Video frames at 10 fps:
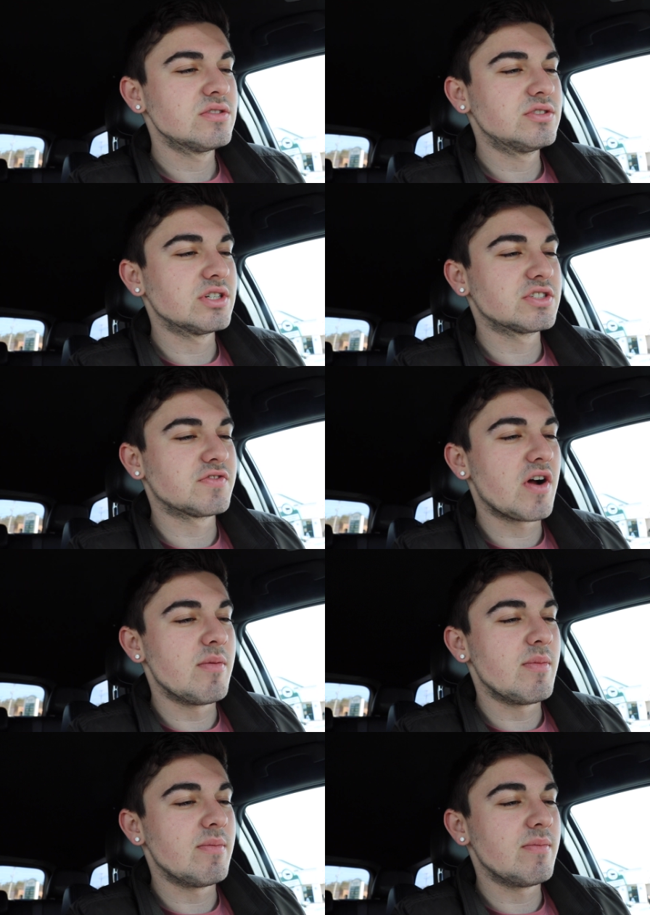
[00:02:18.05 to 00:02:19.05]
just
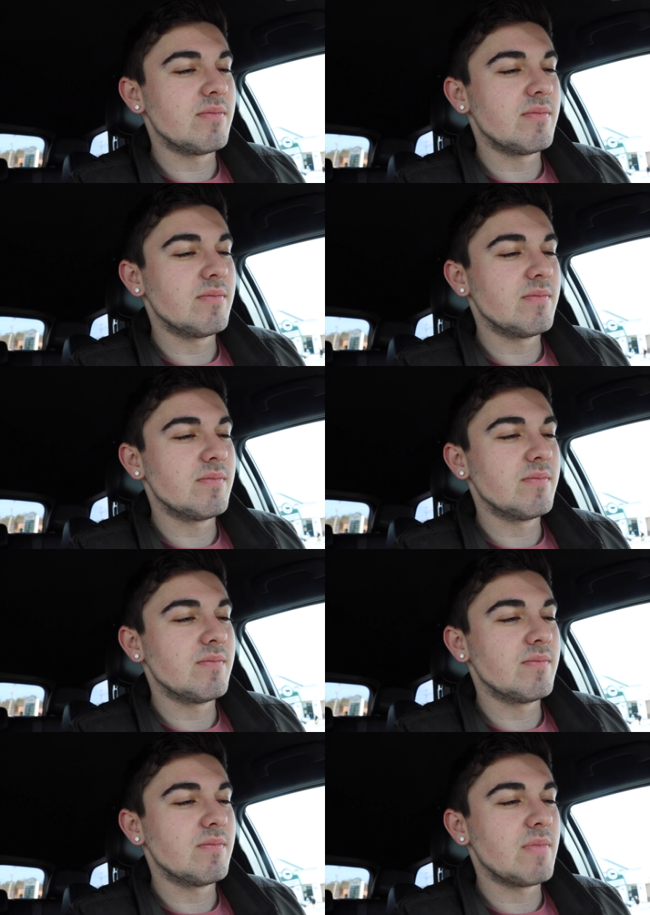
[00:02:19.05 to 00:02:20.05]
from
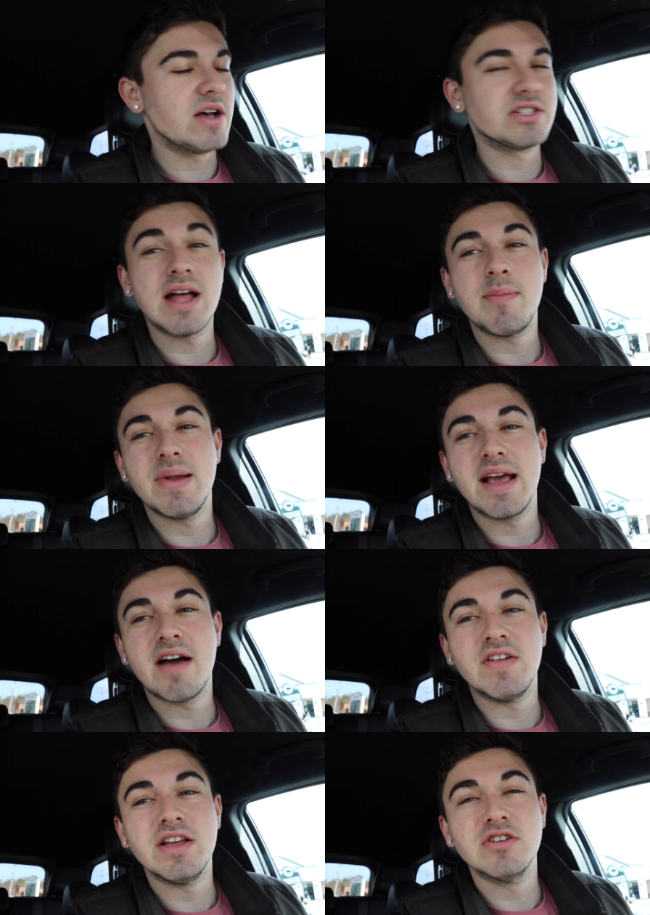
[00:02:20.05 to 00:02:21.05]
I'll stop hitting
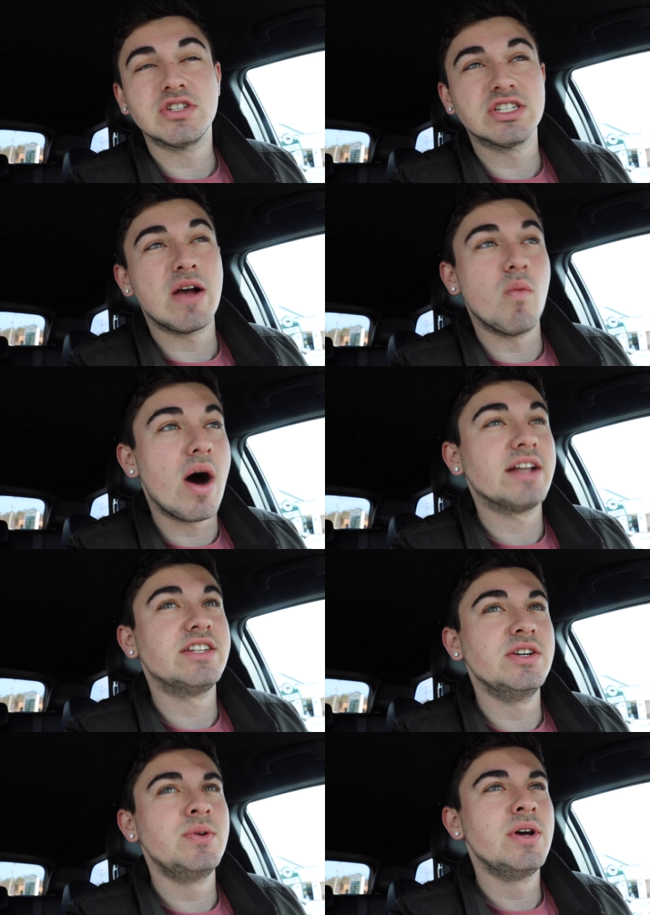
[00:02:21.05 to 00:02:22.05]
out videos, because I
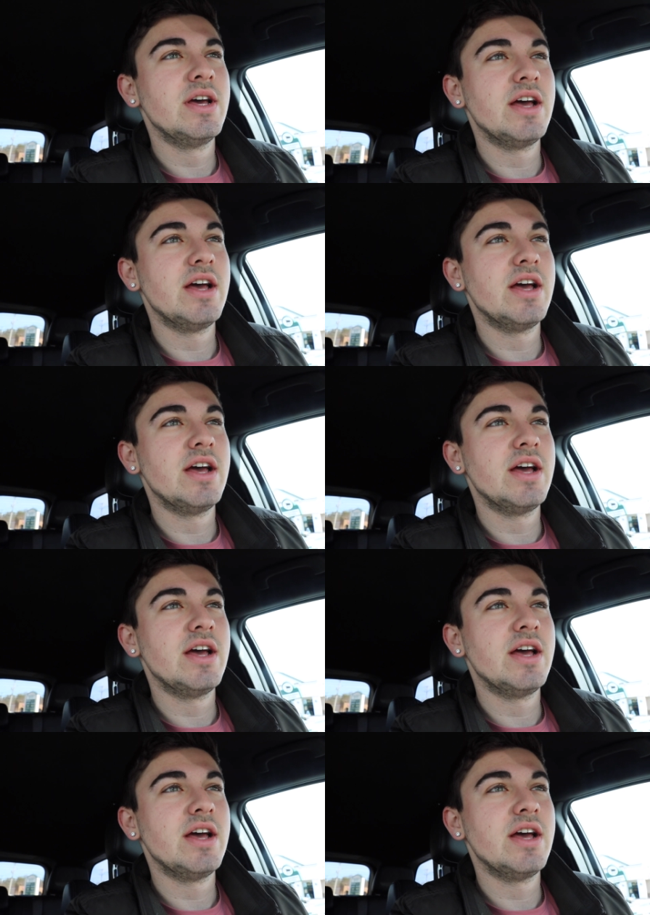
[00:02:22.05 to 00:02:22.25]
want to.